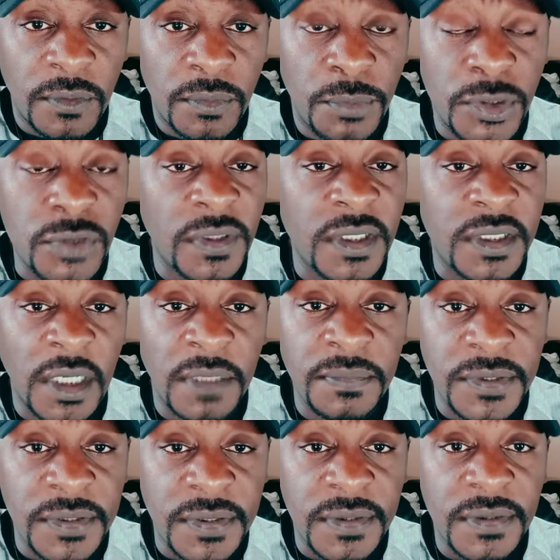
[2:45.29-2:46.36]
Most of the
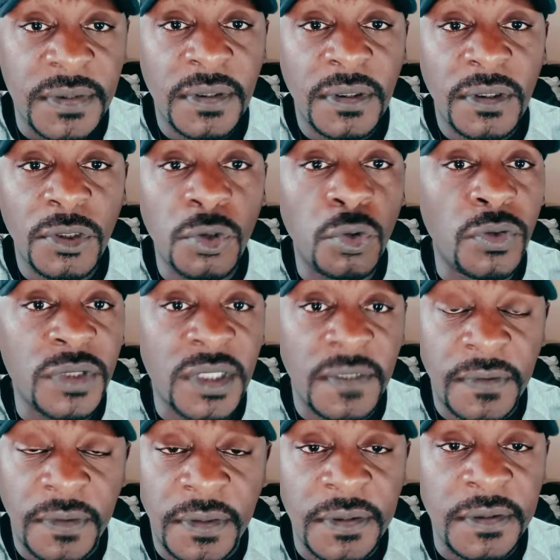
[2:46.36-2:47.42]
times, you lose
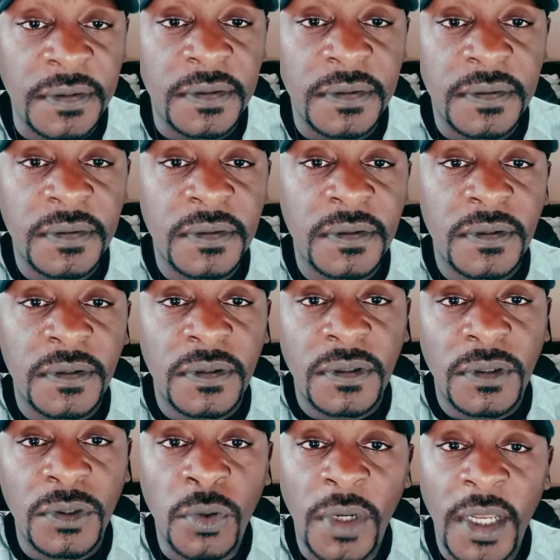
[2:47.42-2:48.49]
everything,
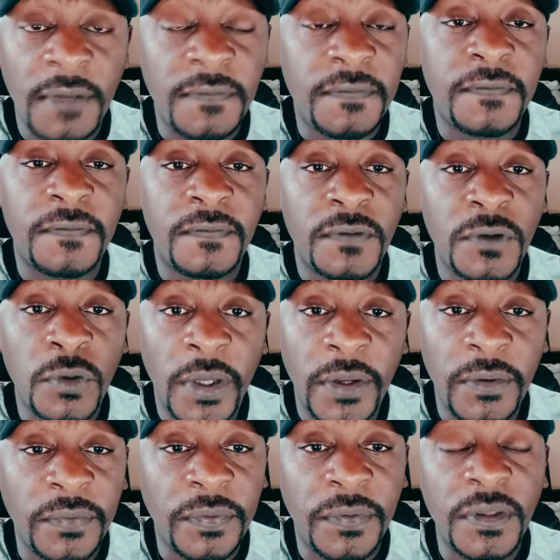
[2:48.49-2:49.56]
your life, your
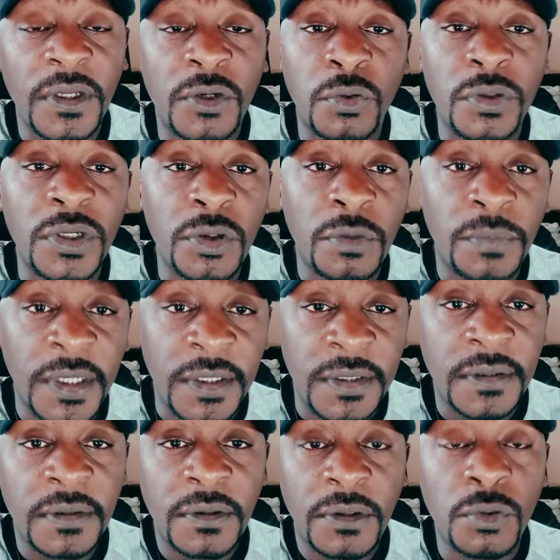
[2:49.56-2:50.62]
health, including your
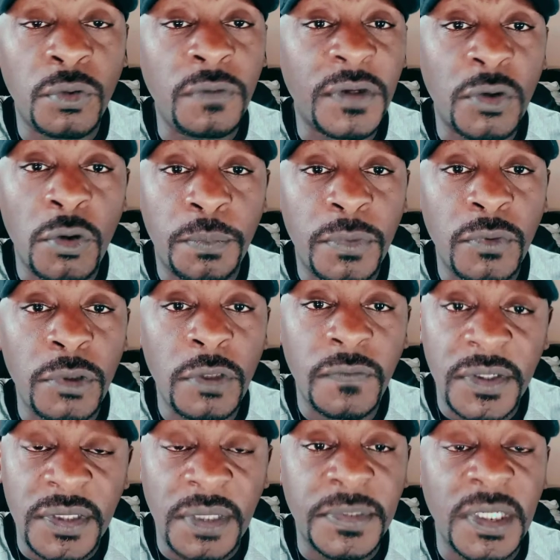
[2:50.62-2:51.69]
money. Even
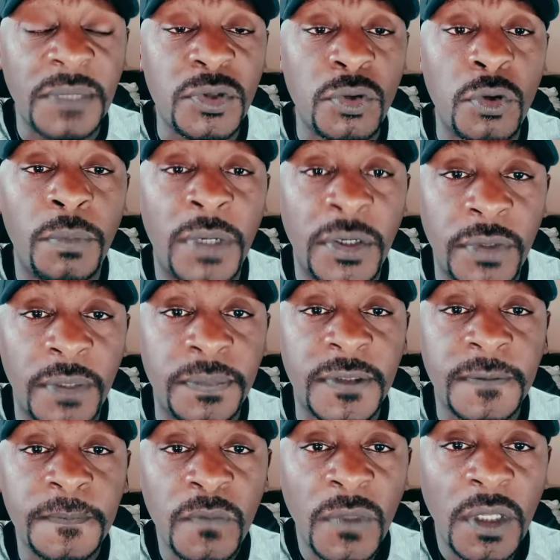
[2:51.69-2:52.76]
sometimes you go bankrupt.
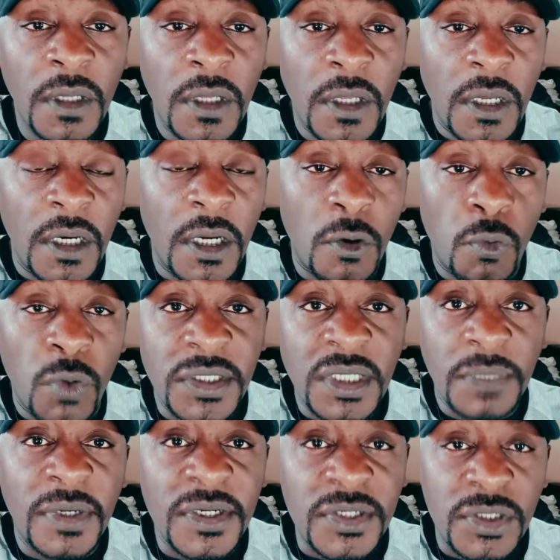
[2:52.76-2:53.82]
Now, one
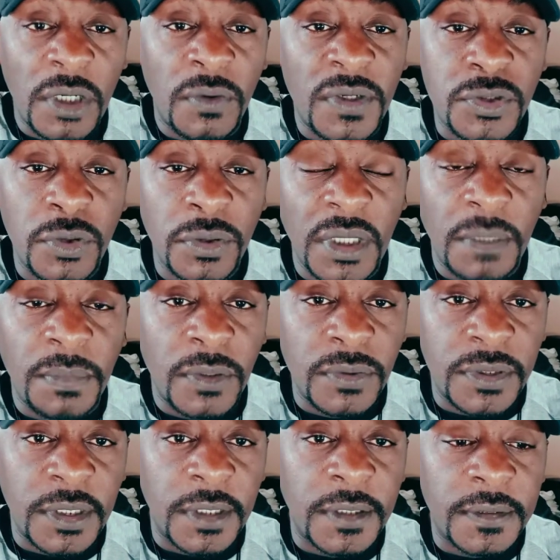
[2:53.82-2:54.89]
time I was
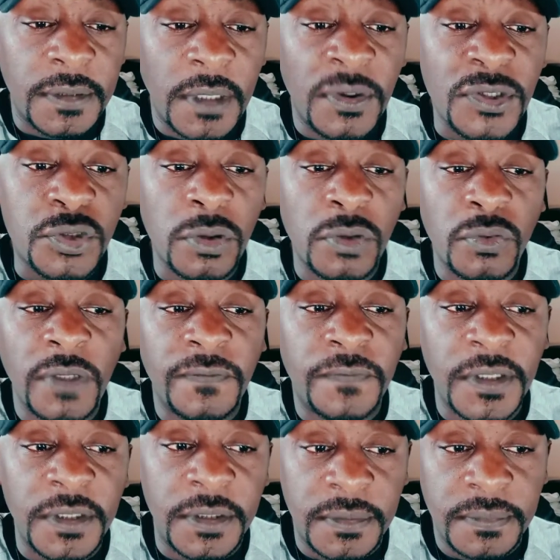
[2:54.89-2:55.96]
talking with a
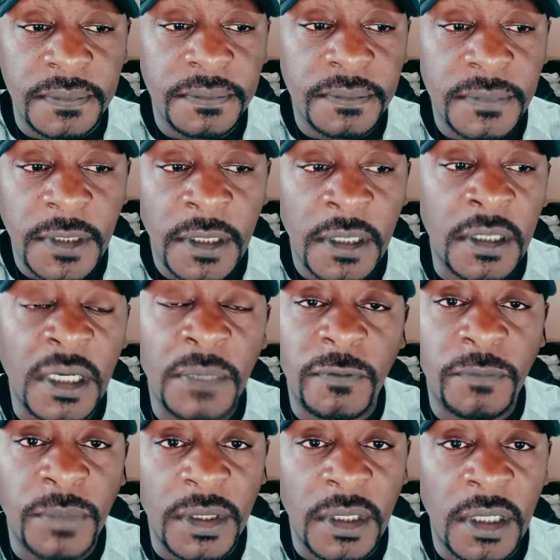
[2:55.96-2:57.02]
friend a
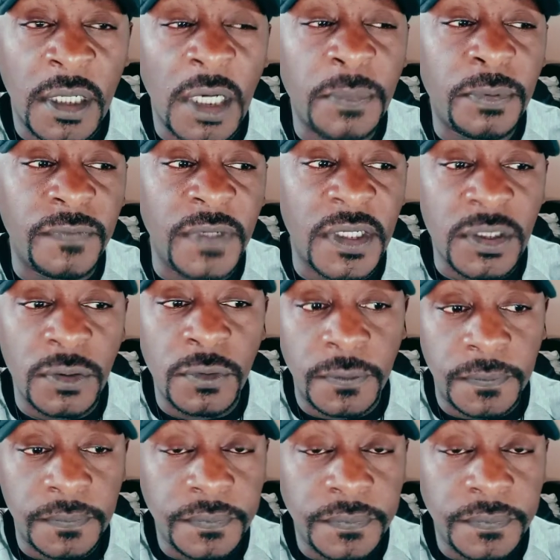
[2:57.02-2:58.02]
couple of years ago.